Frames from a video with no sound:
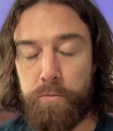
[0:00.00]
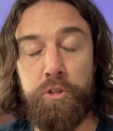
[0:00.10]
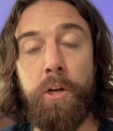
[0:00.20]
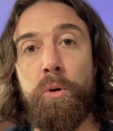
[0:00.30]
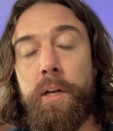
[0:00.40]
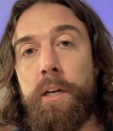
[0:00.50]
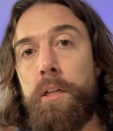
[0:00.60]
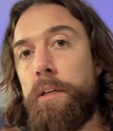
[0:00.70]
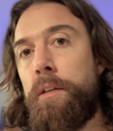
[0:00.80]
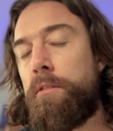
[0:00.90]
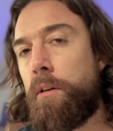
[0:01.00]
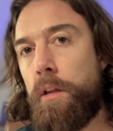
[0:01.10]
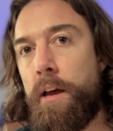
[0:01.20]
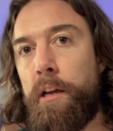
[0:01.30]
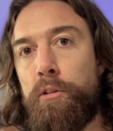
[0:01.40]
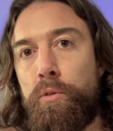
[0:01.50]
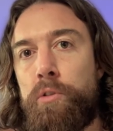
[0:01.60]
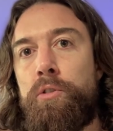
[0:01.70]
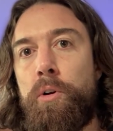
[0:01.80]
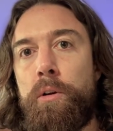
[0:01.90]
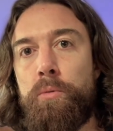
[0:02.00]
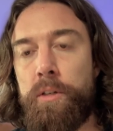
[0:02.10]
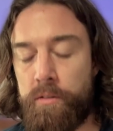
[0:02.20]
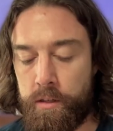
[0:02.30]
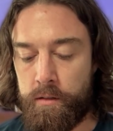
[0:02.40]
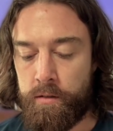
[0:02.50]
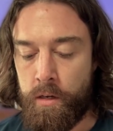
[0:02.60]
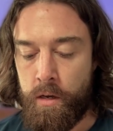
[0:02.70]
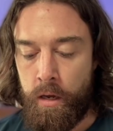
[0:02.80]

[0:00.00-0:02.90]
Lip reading: generating leads and clients for certain reasons.